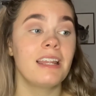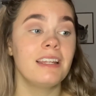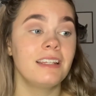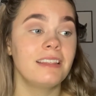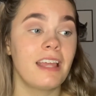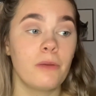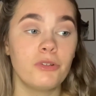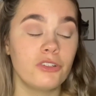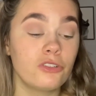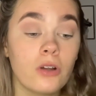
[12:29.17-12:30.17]
they were
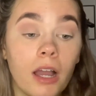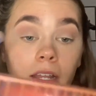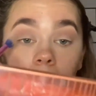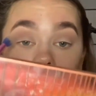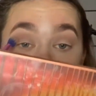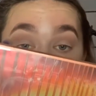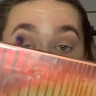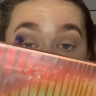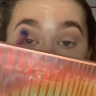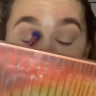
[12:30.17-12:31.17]
just trying
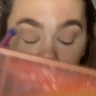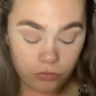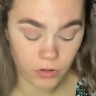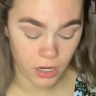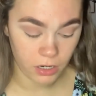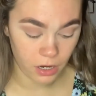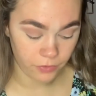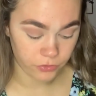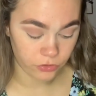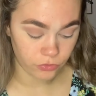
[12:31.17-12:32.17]
drug
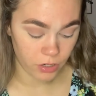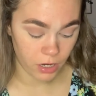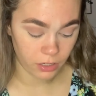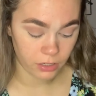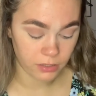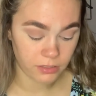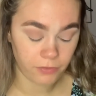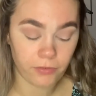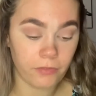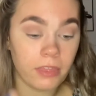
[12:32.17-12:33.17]
after drug,
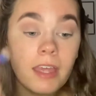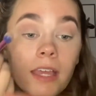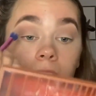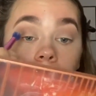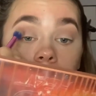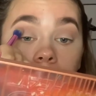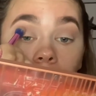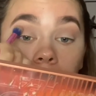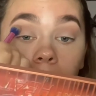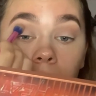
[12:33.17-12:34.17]
different things,
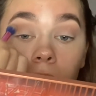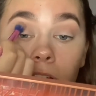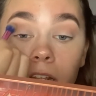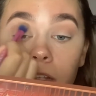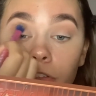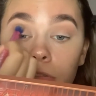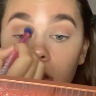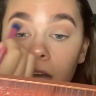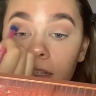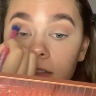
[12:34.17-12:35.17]
and they can only
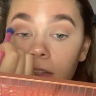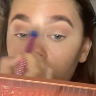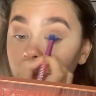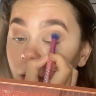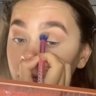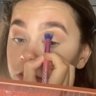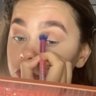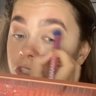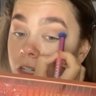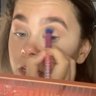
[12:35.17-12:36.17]
try so
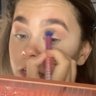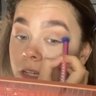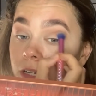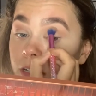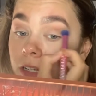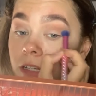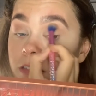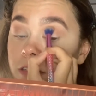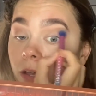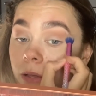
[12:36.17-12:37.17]
much.
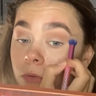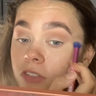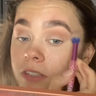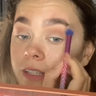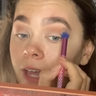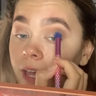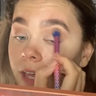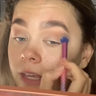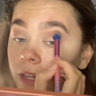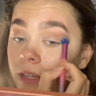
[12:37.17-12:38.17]
So it was just getting